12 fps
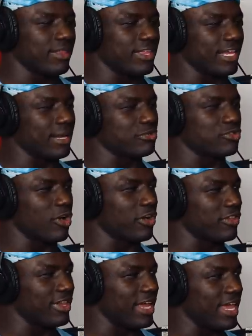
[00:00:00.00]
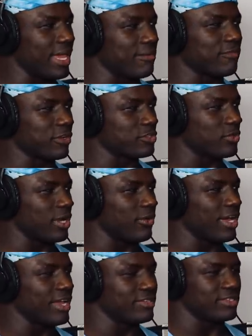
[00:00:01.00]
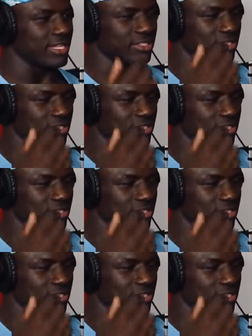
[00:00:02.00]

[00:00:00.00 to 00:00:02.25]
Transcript: think I'm stronger than I am front squat wise,